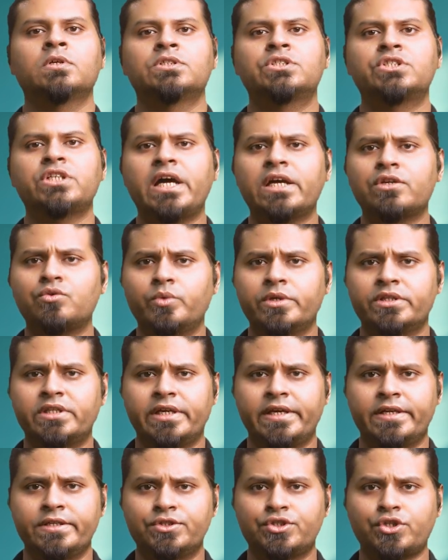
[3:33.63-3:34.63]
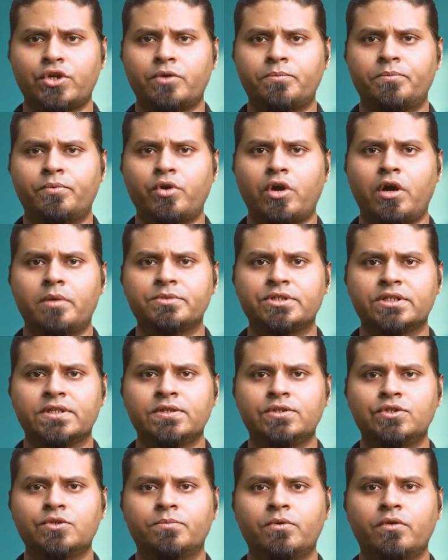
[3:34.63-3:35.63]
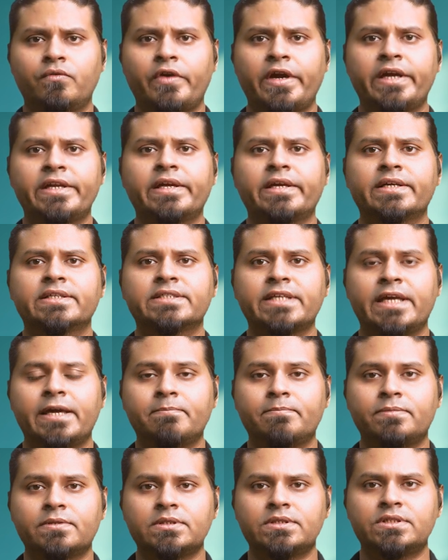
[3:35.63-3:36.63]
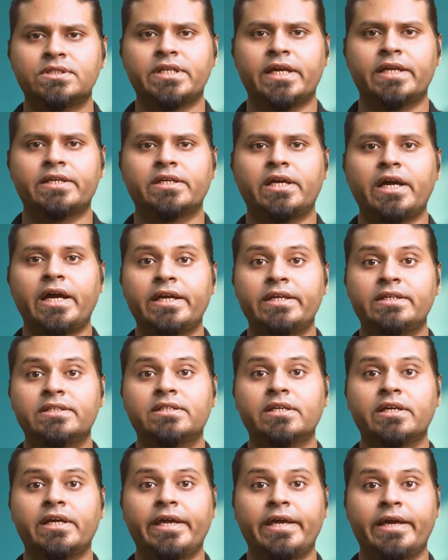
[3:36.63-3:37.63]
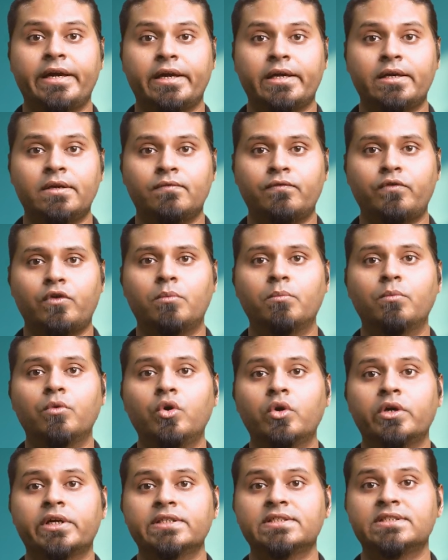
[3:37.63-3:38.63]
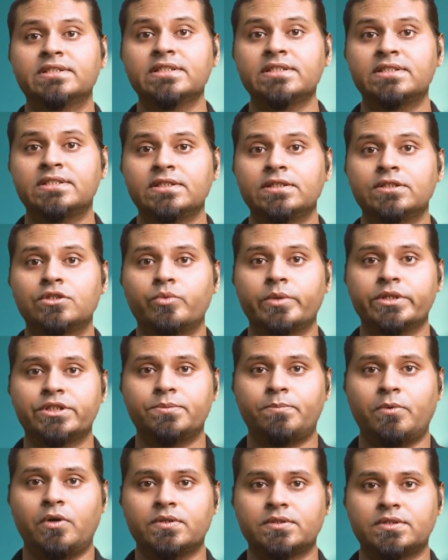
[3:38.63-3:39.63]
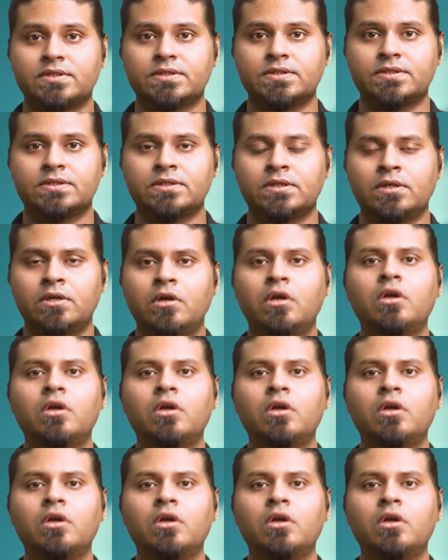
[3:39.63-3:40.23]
Start with end-shot prompting to provide examples that guide the AI for more consistent responses,